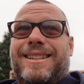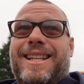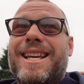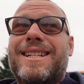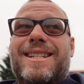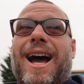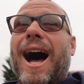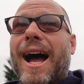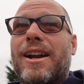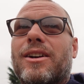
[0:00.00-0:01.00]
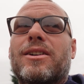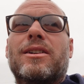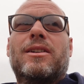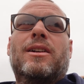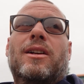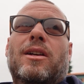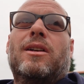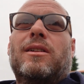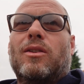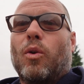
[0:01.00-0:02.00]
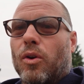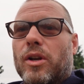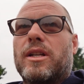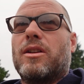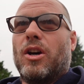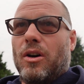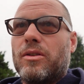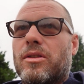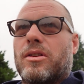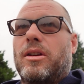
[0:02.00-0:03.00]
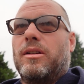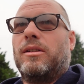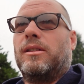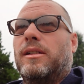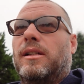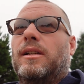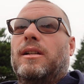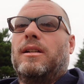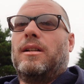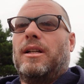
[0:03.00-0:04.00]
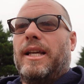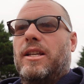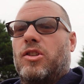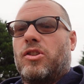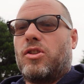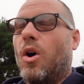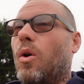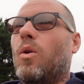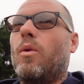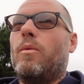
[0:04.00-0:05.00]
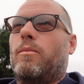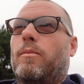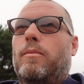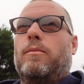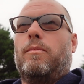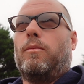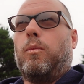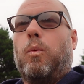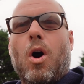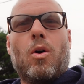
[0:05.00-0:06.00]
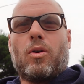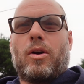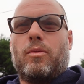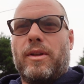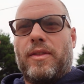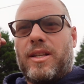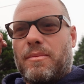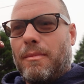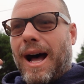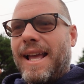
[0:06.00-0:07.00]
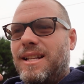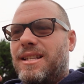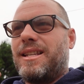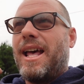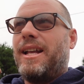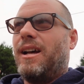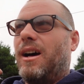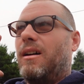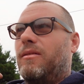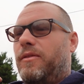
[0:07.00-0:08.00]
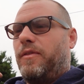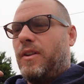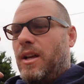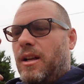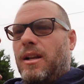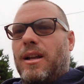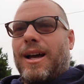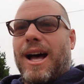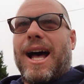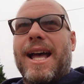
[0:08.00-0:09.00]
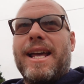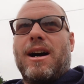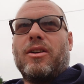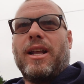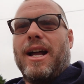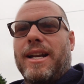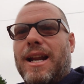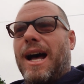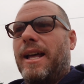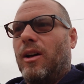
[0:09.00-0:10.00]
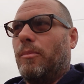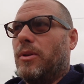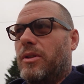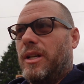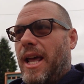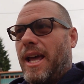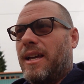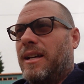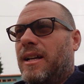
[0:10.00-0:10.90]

the entire Oregon coast is so woke with this mindset of, hi, how can I not help you today?